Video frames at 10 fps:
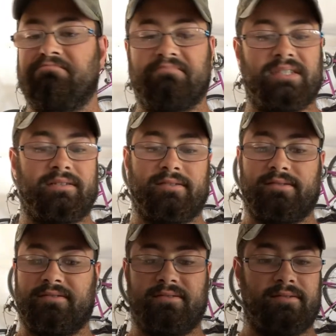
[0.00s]

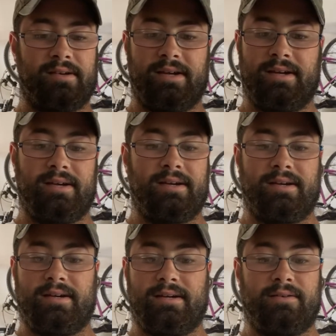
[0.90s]
because
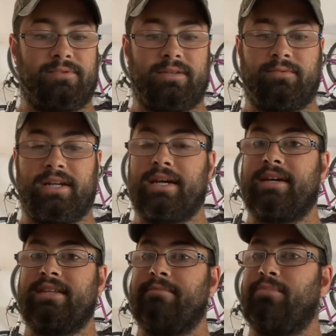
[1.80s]
when I had
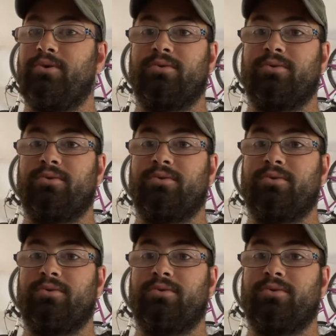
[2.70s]
that bone